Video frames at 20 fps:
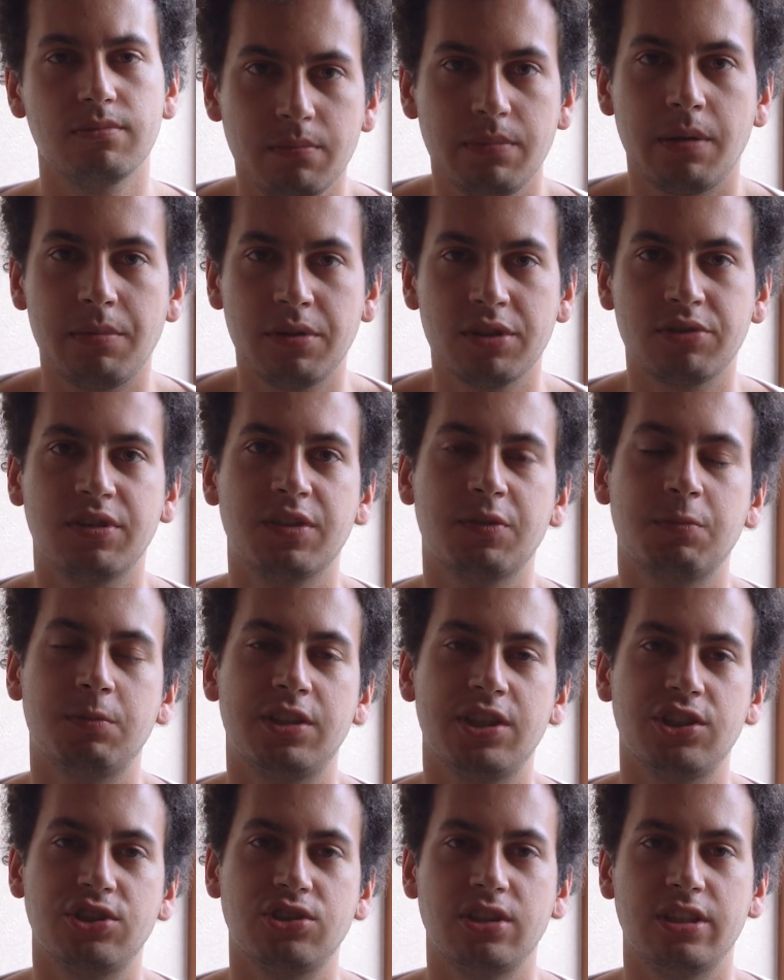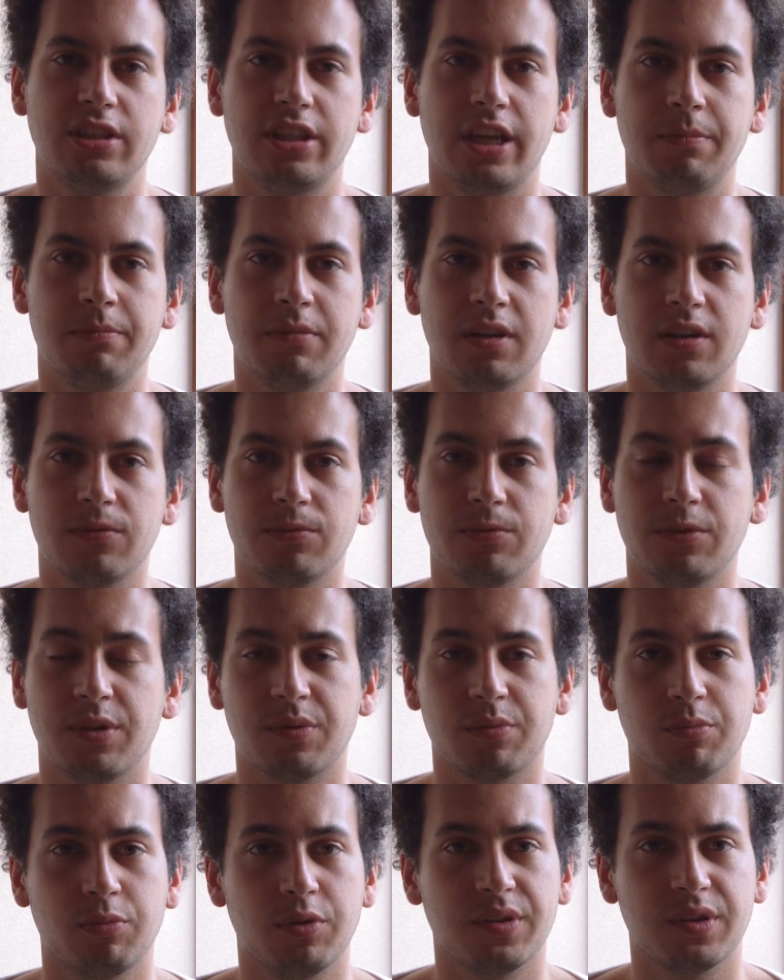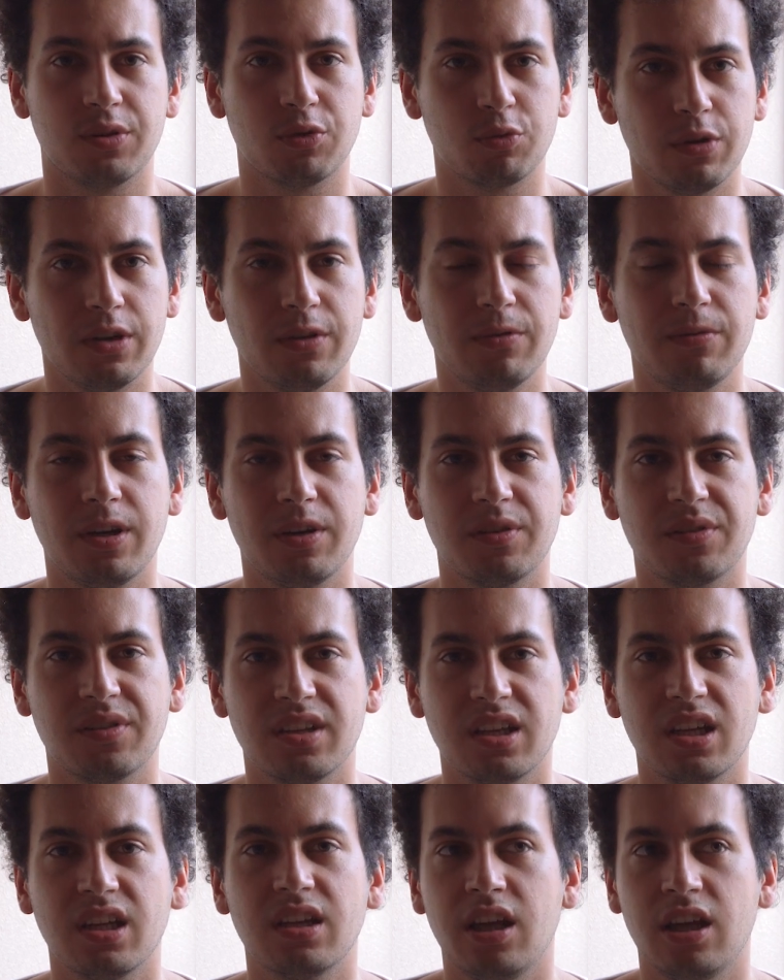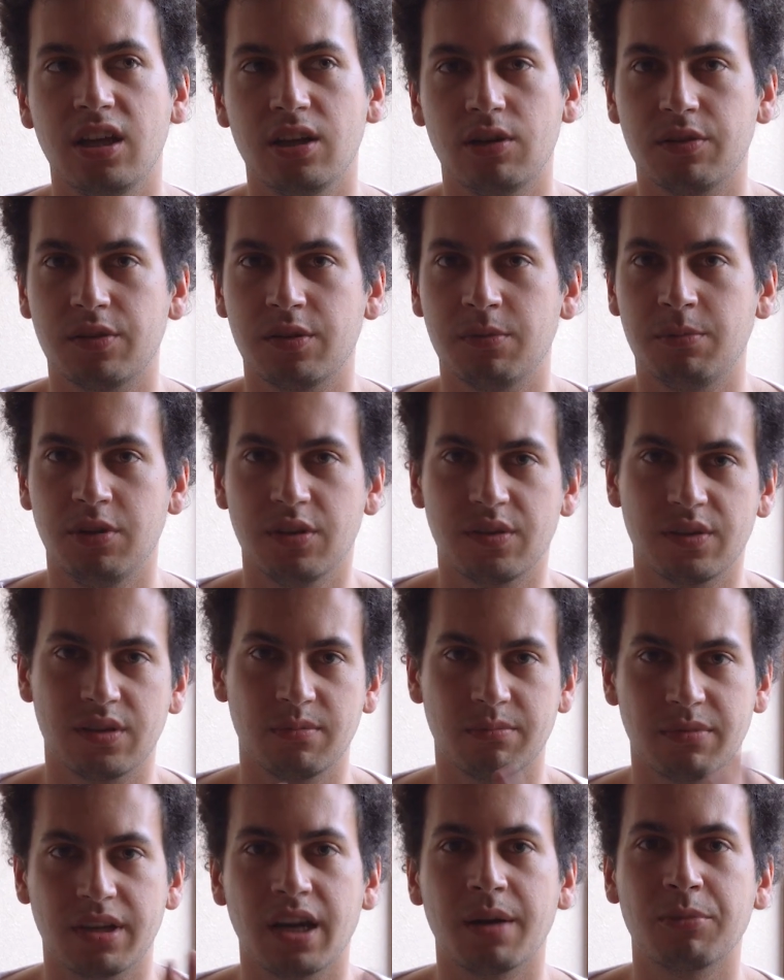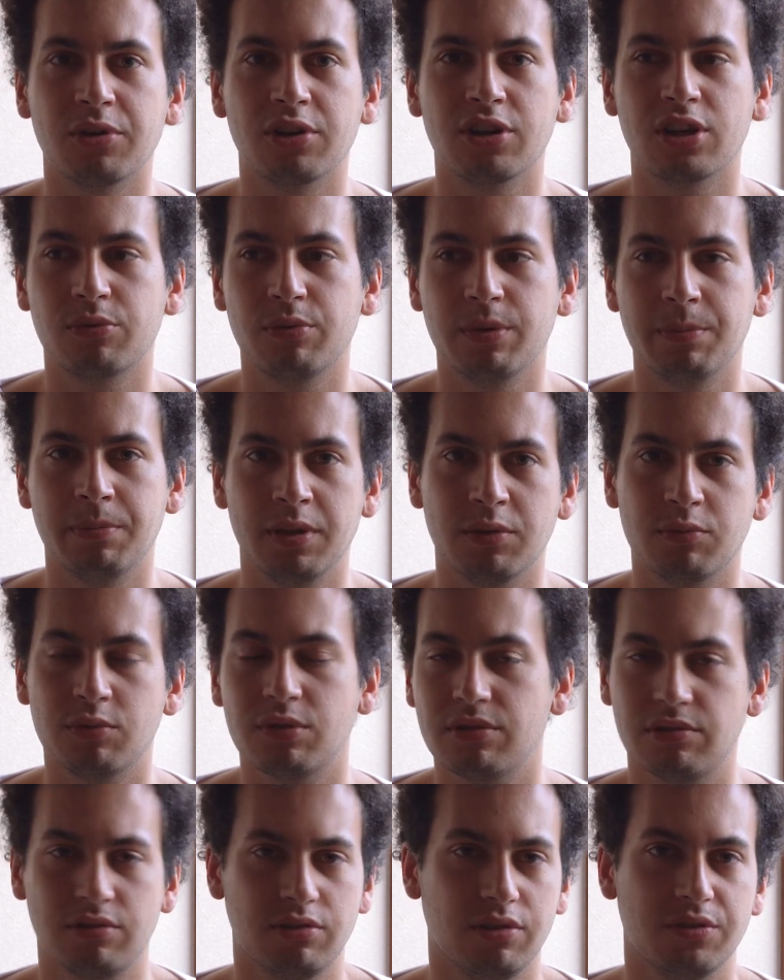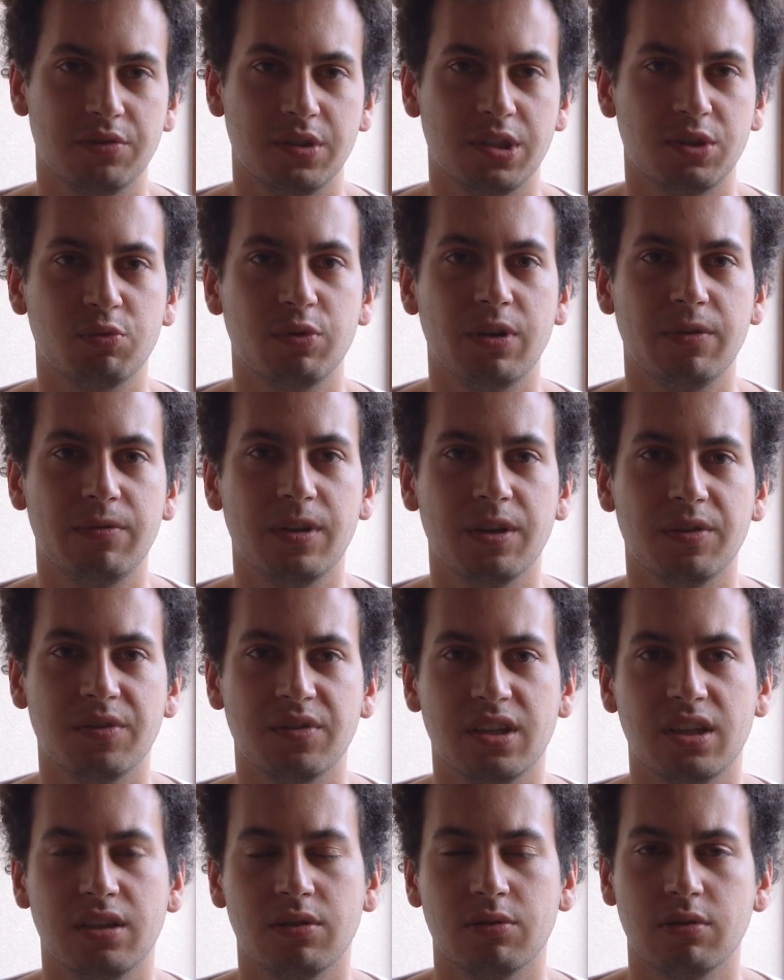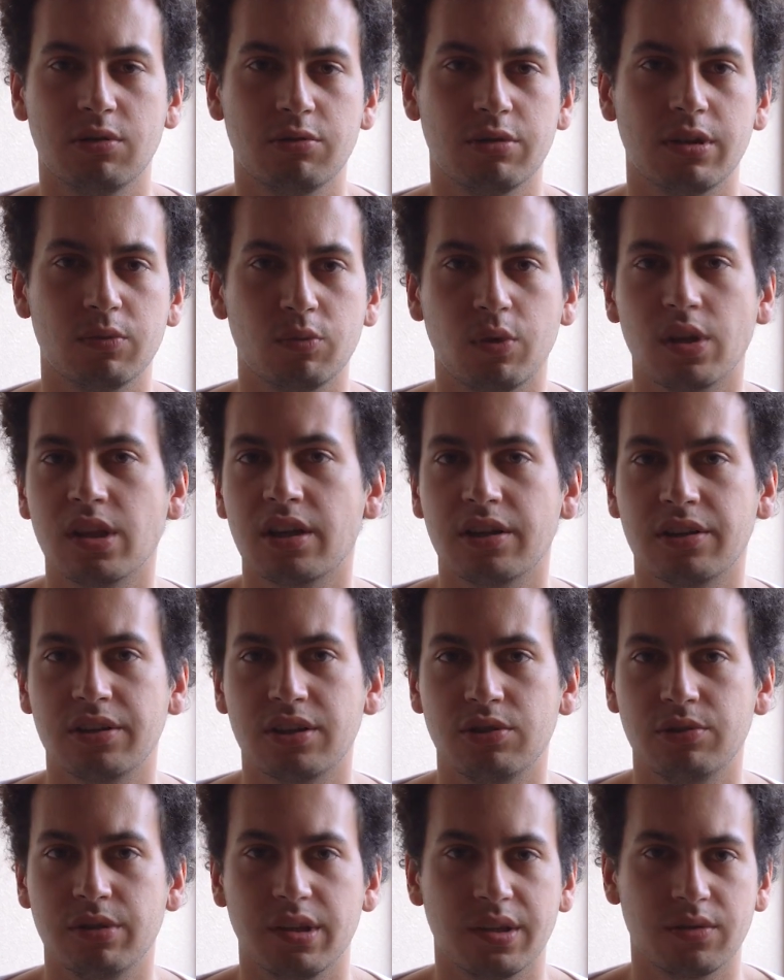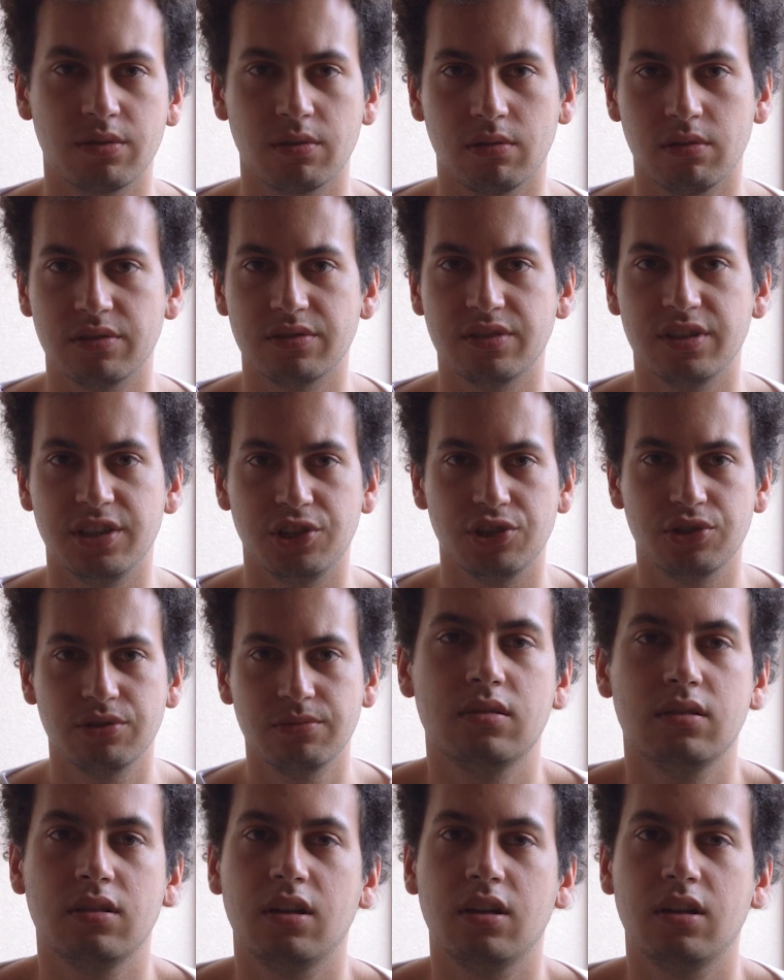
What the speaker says: Public transportation in that month was at 12,000 yen, and I also bought some camera equipment which was also at 12,000 yen, around 100 US dollars each.